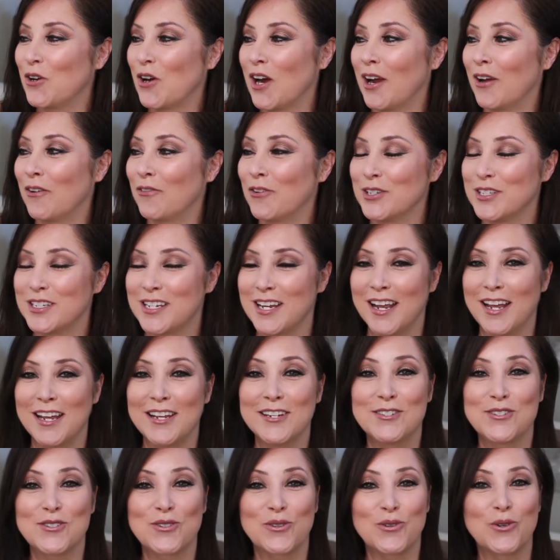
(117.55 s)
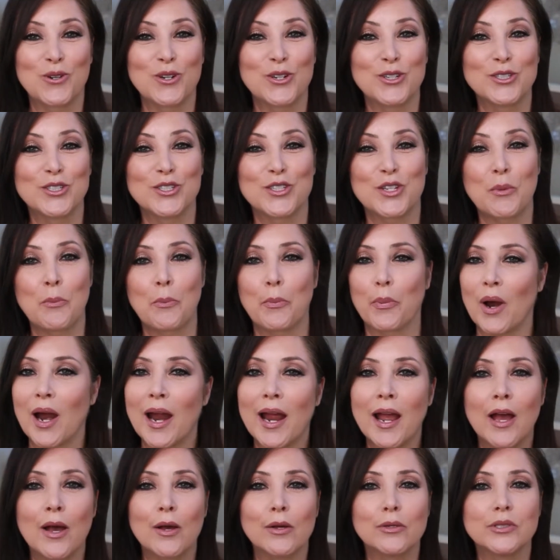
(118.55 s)
gravitate towards the
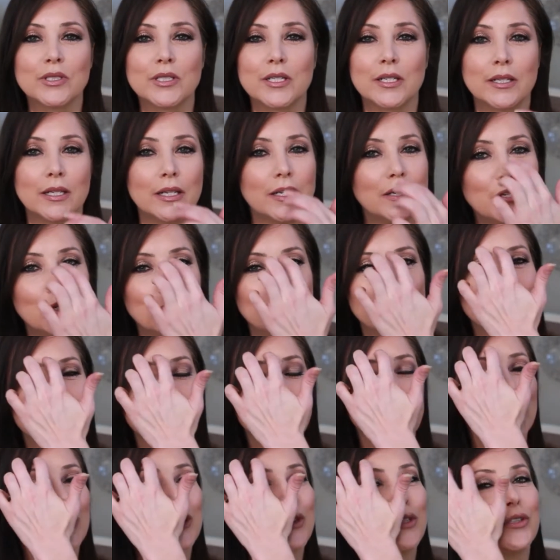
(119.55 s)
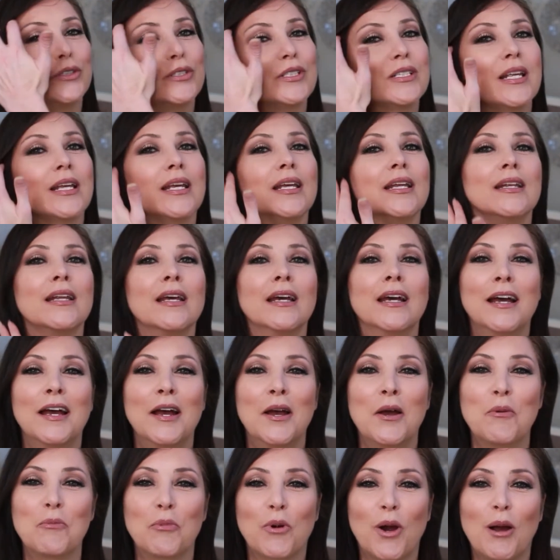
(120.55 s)
browns and the neutrals and
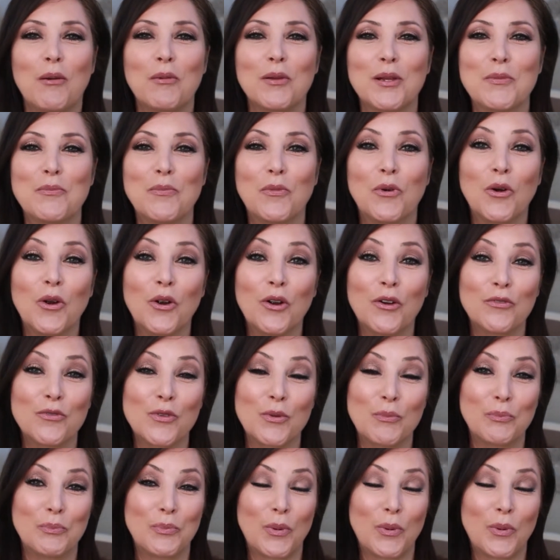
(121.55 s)
probably more of the